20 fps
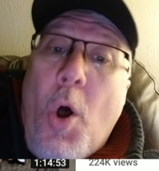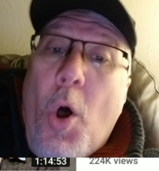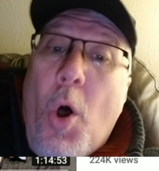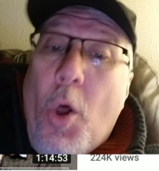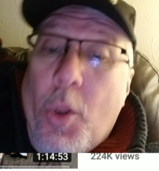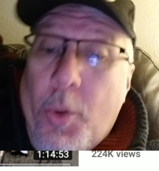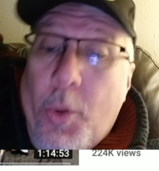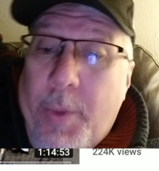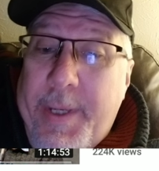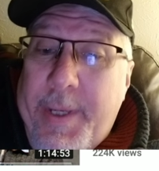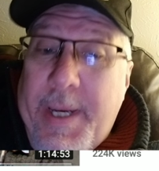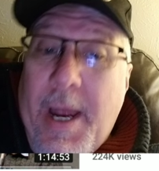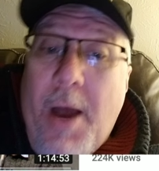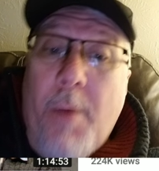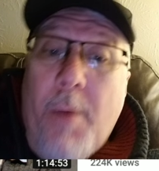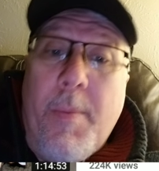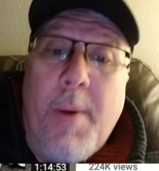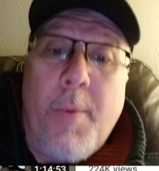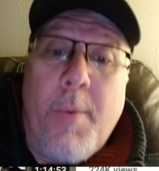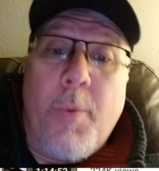all the way
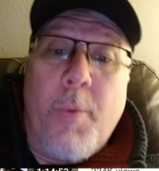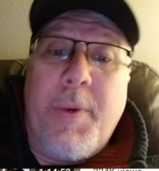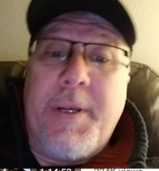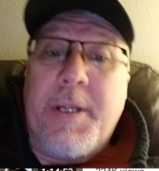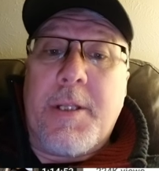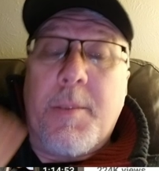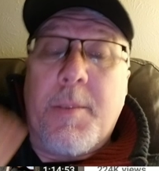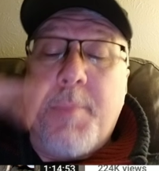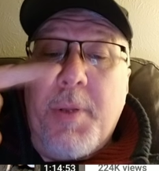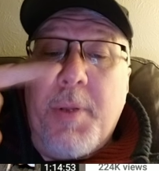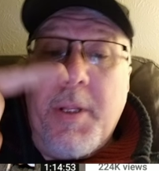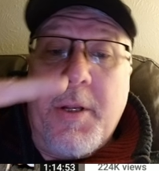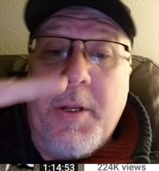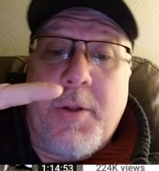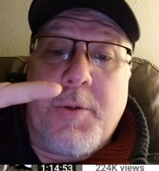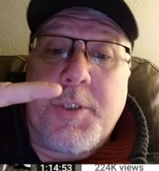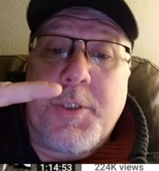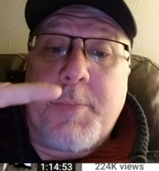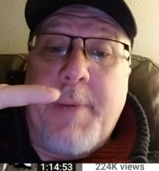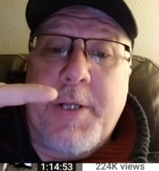down. Remember, we did the
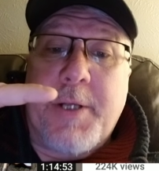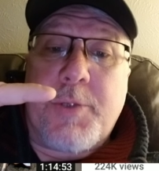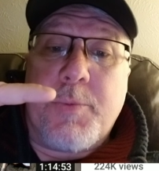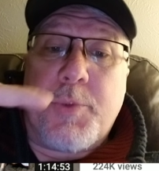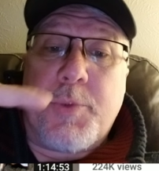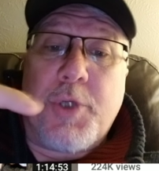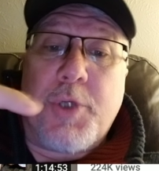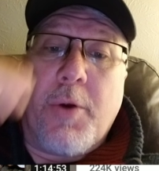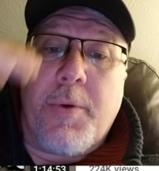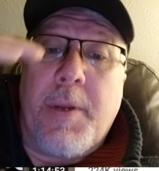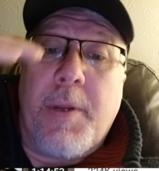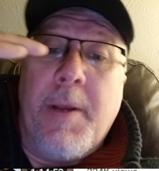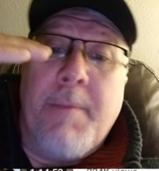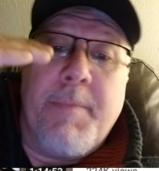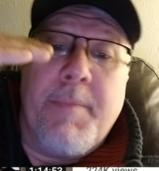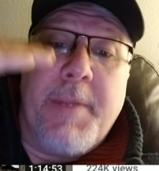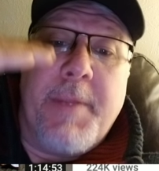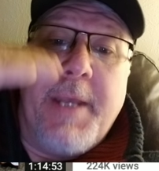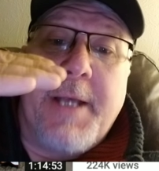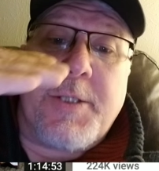political spectrum chart,
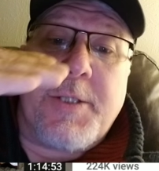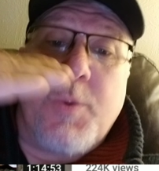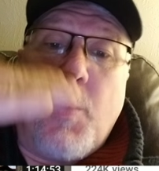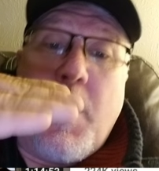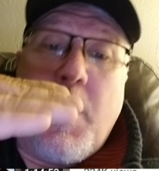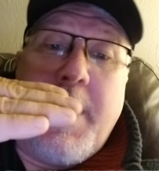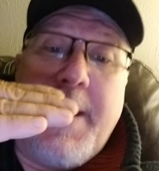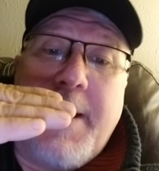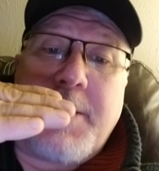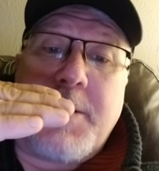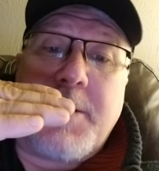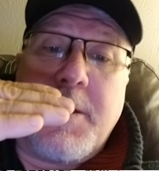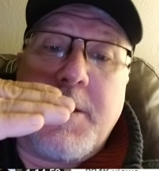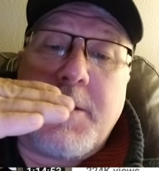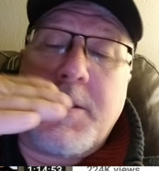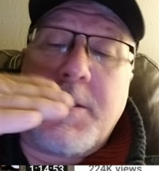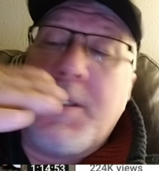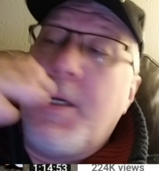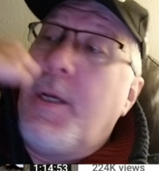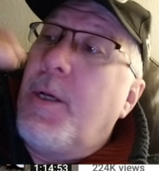the X and Y
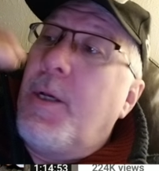axis.